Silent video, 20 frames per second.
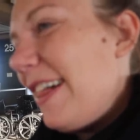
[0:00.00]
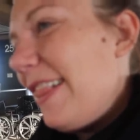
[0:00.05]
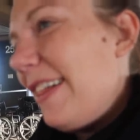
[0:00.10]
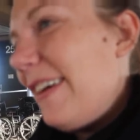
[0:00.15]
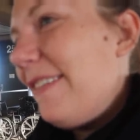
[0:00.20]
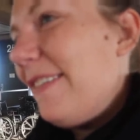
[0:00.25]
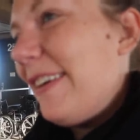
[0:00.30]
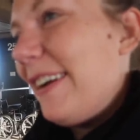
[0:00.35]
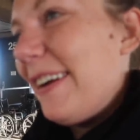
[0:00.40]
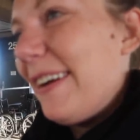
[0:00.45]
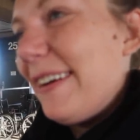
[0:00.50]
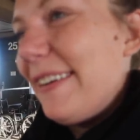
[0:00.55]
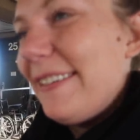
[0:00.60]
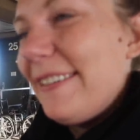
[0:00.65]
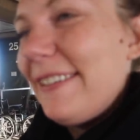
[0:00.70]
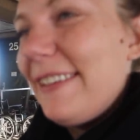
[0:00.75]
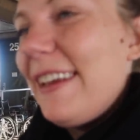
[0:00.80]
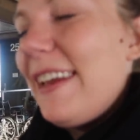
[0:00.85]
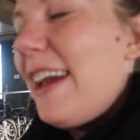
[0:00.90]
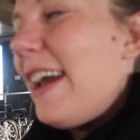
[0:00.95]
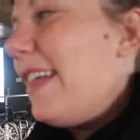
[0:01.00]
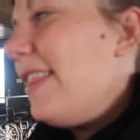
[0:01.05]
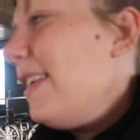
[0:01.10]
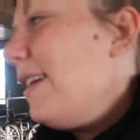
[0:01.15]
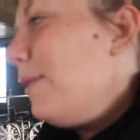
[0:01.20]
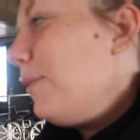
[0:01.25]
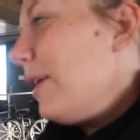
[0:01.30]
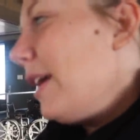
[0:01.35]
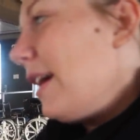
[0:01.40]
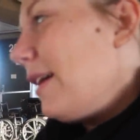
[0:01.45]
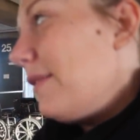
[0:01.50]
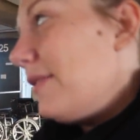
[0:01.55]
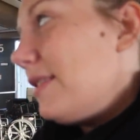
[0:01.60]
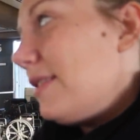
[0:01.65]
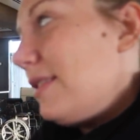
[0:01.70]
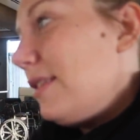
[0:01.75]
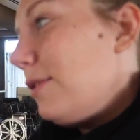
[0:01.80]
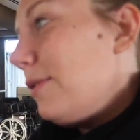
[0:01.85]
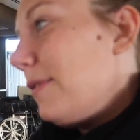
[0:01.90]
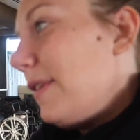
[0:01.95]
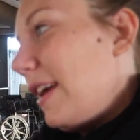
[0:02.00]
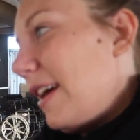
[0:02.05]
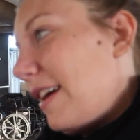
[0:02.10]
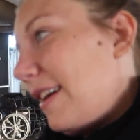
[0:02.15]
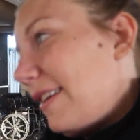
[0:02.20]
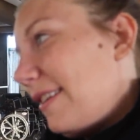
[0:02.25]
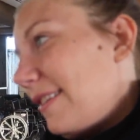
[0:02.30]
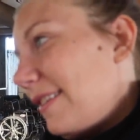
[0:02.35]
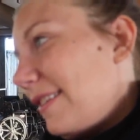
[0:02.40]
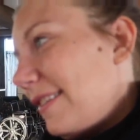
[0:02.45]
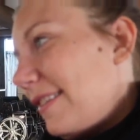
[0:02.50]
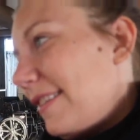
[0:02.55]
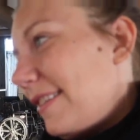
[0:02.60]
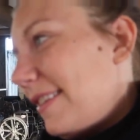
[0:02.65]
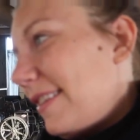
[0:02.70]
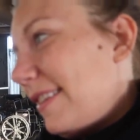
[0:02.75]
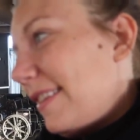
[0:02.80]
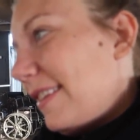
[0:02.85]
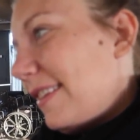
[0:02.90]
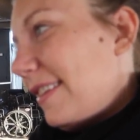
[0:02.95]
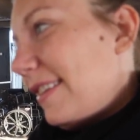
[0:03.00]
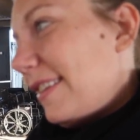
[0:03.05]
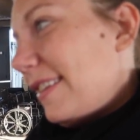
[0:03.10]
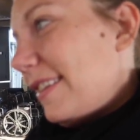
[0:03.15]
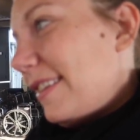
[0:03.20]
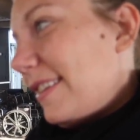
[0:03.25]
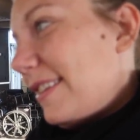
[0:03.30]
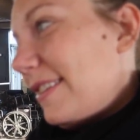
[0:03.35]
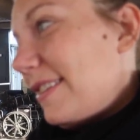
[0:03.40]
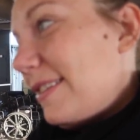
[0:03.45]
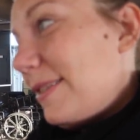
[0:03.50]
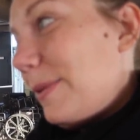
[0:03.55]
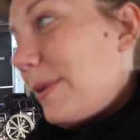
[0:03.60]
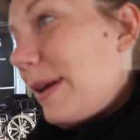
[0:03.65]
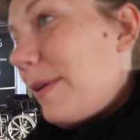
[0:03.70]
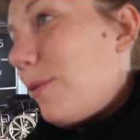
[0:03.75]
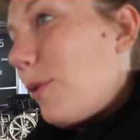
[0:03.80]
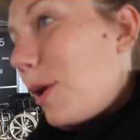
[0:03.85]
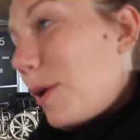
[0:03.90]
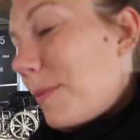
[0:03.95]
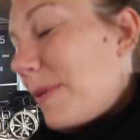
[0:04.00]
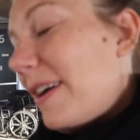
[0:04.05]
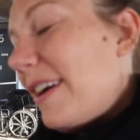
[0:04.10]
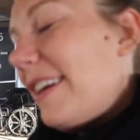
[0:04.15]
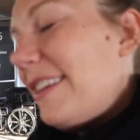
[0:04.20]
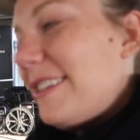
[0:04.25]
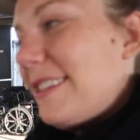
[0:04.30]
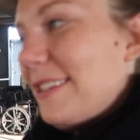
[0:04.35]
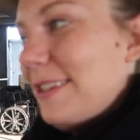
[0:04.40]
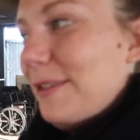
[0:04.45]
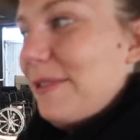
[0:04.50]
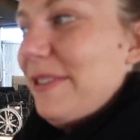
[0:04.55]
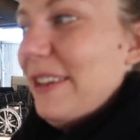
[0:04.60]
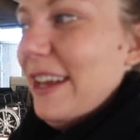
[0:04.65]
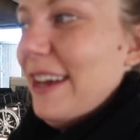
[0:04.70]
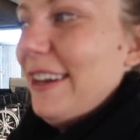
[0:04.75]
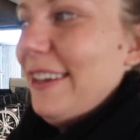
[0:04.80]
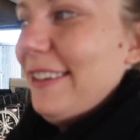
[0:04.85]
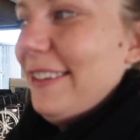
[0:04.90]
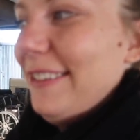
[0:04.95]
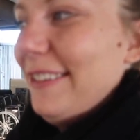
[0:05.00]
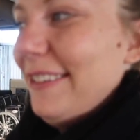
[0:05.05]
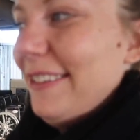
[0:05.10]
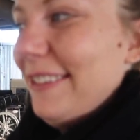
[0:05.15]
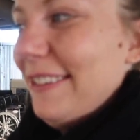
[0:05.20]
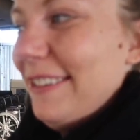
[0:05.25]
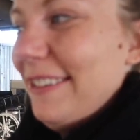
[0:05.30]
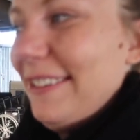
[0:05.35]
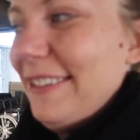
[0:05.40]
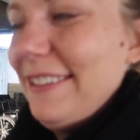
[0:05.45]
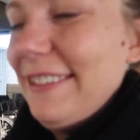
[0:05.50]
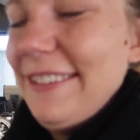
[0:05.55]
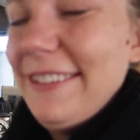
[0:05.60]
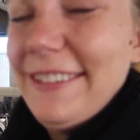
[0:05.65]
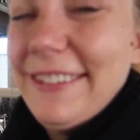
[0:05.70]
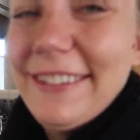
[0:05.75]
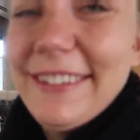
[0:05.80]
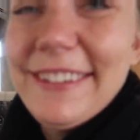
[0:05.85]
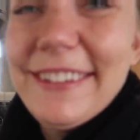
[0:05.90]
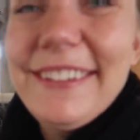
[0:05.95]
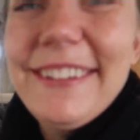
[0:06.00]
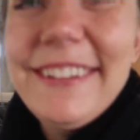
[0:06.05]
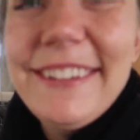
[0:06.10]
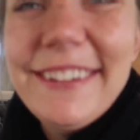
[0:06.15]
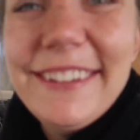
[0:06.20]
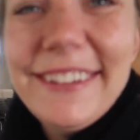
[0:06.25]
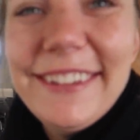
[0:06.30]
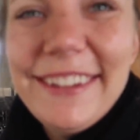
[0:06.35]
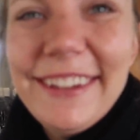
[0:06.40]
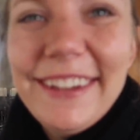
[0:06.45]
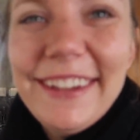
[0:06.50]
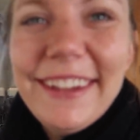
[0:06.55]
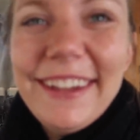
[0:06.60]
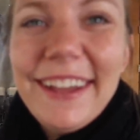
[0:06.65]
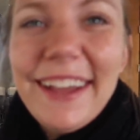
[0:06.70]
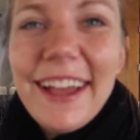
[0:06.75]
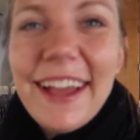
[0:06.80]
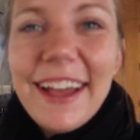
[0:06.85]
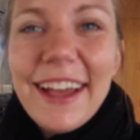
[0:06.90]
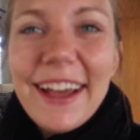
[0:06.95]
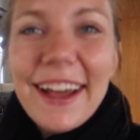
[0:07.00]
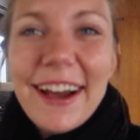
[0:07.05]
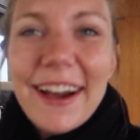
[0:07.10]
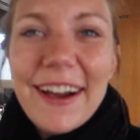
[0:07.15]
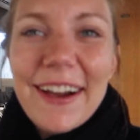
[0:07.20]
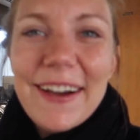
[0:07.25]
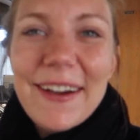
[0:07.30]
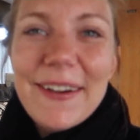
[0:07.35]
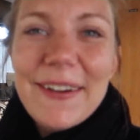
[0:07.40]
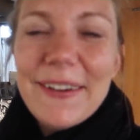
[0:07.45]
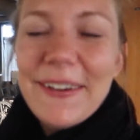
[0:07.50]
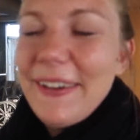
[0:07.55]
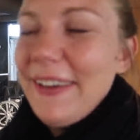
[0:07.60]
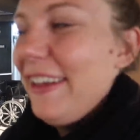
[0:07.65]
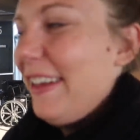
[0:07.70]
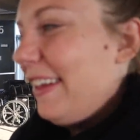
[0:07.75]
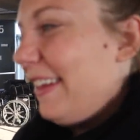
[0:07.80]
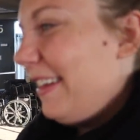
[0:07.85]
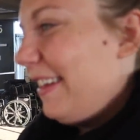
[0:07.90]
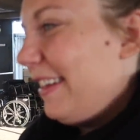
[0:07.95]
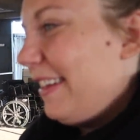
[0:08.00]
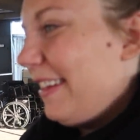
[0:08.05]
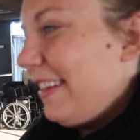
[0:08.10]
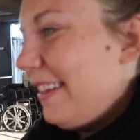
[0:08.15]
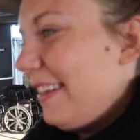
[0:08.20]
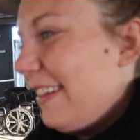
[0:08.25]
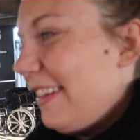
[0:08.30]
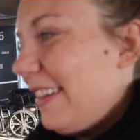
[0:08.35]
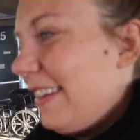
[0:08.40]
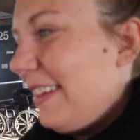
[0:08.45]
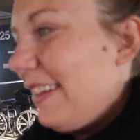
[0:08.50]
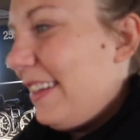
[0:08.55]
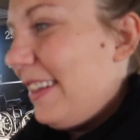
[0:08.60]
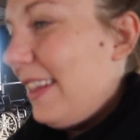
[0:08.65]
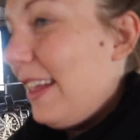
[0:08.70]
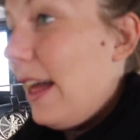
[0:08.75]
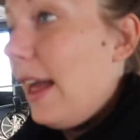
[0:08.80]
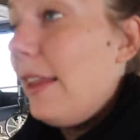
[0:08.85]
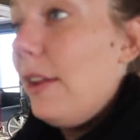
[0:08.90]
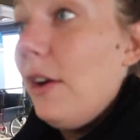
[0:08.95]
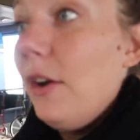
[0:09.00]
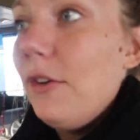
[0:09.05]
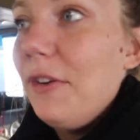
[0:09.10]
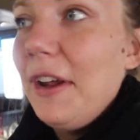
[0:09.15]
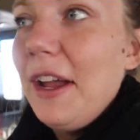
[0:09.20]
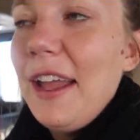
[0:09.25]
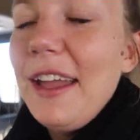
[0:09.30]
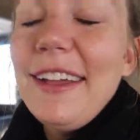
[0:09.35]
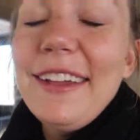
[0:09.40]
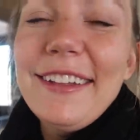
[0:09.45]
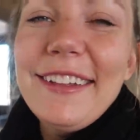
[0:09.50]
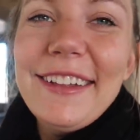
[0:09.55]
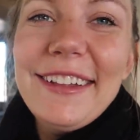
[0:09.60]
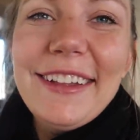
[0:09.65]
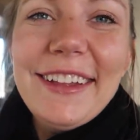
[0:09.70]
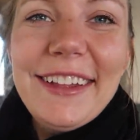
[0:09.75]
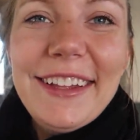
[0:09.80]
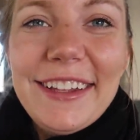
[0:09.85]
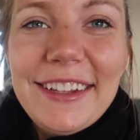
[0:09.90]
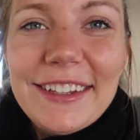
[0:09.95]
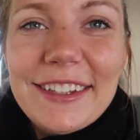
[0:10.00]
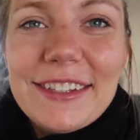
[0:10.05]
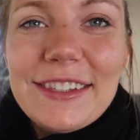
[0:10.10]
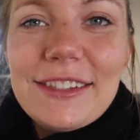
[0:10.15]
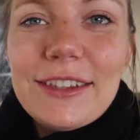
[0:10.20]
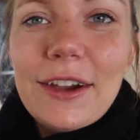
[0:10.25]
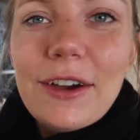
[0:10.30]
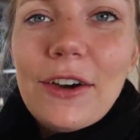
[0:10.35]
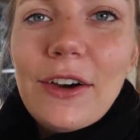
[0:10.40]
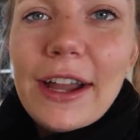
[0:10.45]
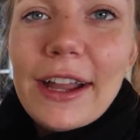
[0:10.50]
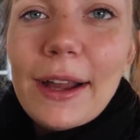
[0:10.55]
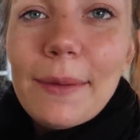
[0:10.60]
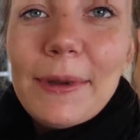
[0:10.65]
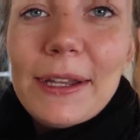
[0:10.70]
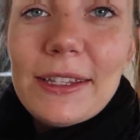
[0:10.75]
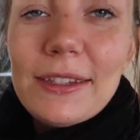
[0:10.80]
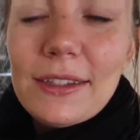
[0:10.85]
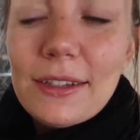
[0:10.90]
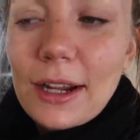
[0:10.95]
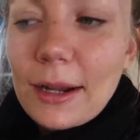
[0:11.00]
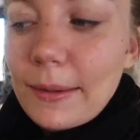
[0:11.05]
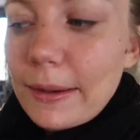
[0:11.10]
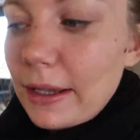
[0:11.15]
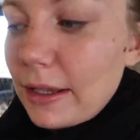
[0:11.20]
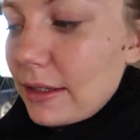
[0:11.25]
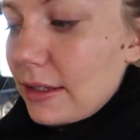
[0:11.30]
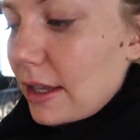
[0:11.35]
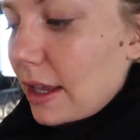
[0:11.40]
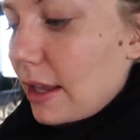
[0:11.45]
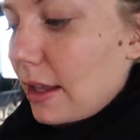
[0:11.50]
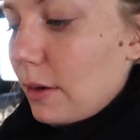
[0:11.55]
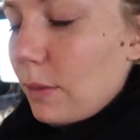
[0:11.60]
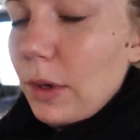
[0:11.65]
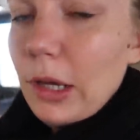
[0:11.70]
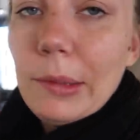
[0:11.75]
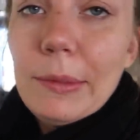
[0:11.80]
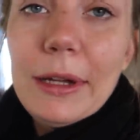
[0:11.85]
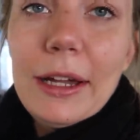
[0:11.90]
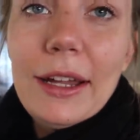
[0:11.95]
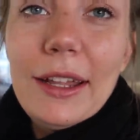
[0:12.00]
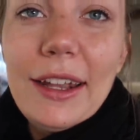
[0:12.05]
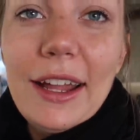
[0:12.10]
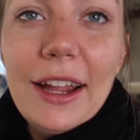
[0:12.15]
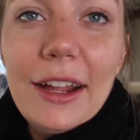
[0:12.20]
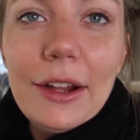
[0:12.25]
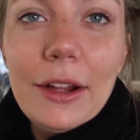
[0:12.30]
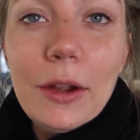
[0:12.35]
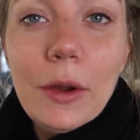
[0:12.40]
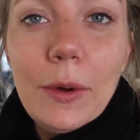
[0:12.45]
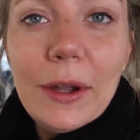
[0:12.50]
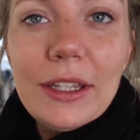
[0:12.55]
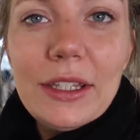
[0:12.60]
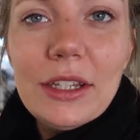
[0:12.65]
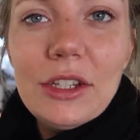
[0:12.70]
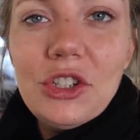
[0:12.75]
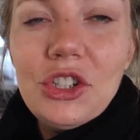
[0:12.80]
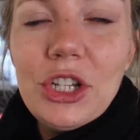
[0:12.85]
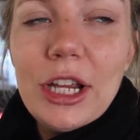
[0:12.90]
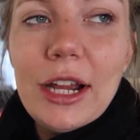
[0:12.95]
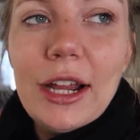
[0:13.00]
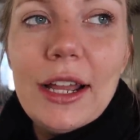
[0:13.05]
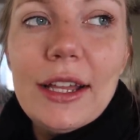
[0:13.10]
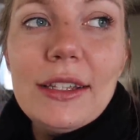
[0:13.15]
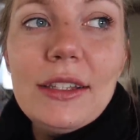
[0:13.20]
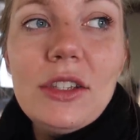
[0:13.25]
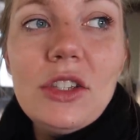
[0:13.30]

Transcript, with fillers: I love her. And then we have Sylvia. So we have Wilma and Sylvia. Oh, that is too cute. I know, right? So I got my Starbucks, and Wilma and I are going to share a